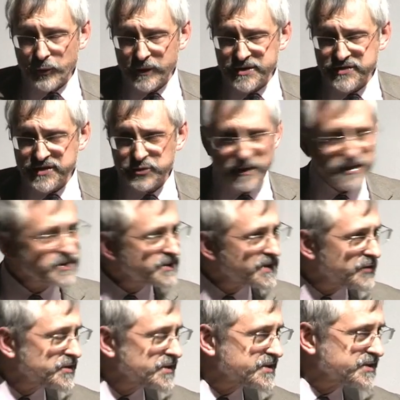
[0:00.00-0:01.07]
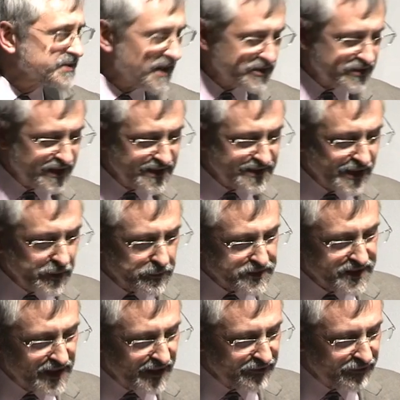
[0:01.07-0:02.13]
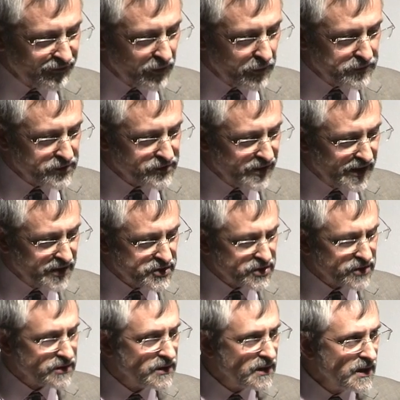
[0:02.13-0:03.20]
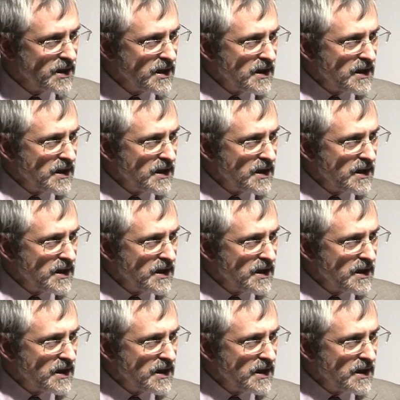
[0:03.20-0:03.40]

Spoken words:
which the 20th Century Society has helped save from mutilation.